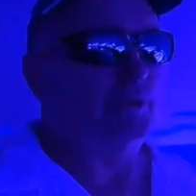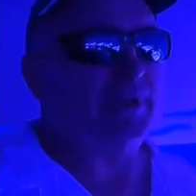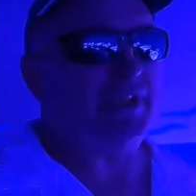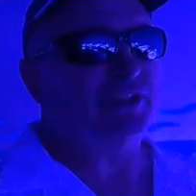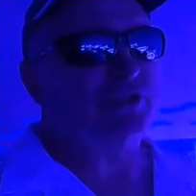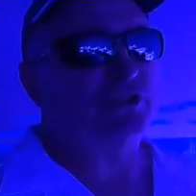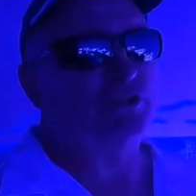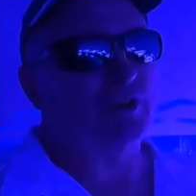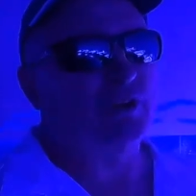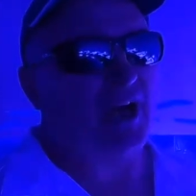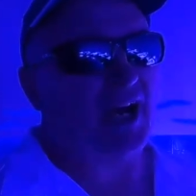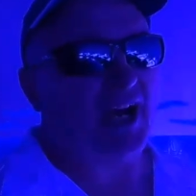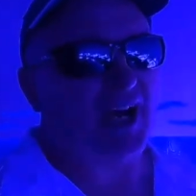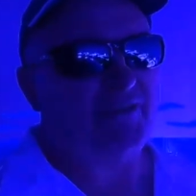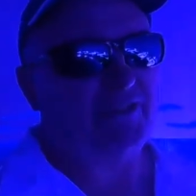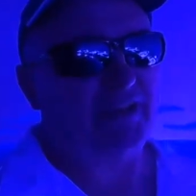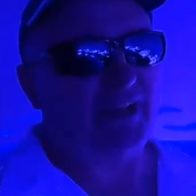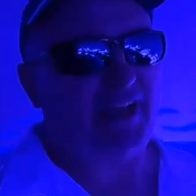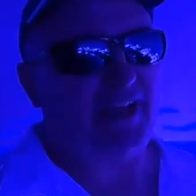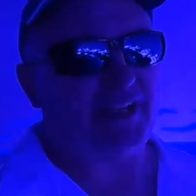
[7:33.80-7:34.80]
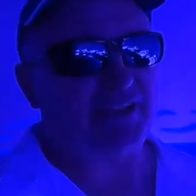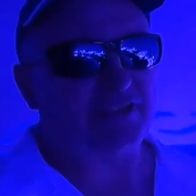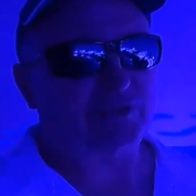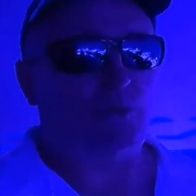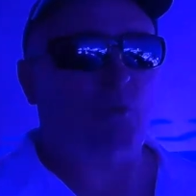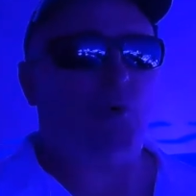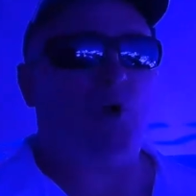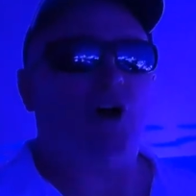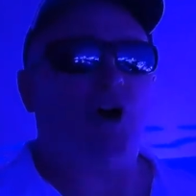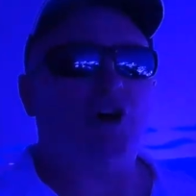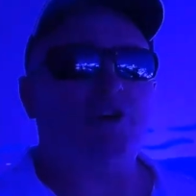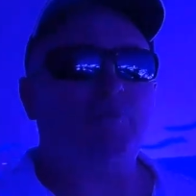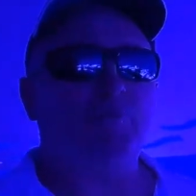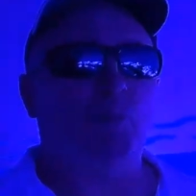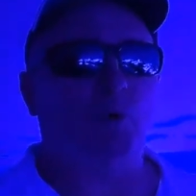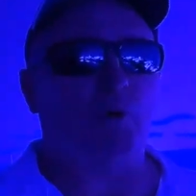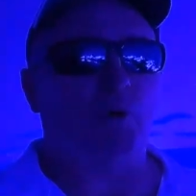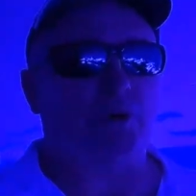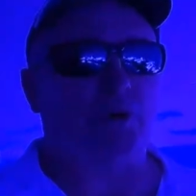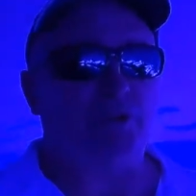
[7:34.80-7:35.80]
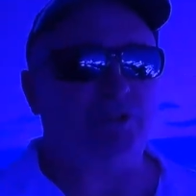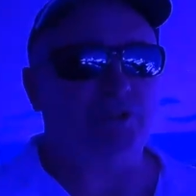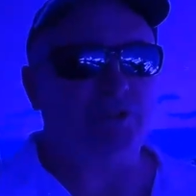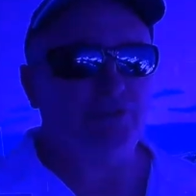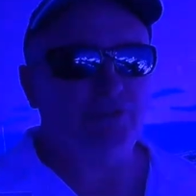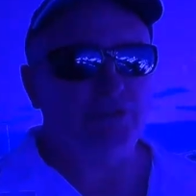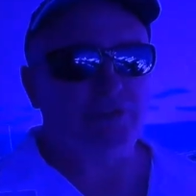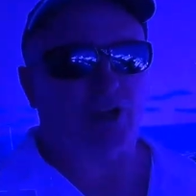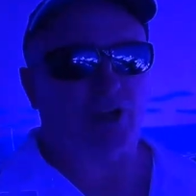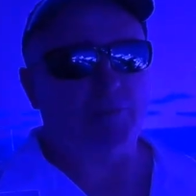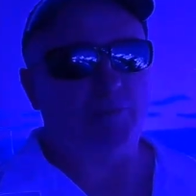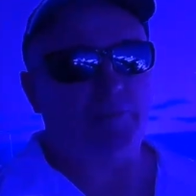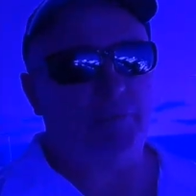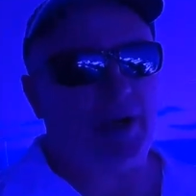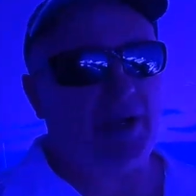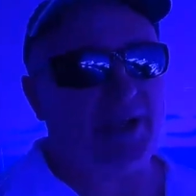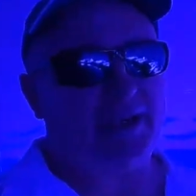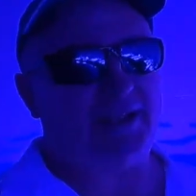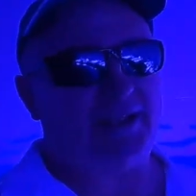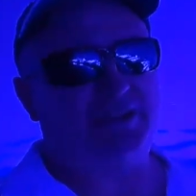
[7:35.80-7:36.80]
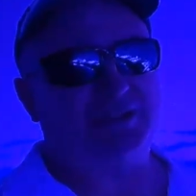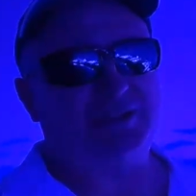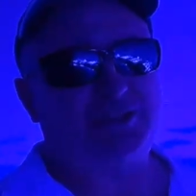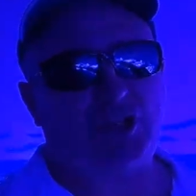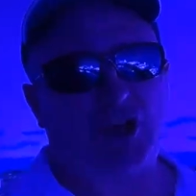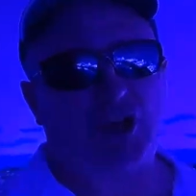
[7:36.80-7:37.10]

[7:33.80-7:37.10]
we can drive less, walk more, use our bikes,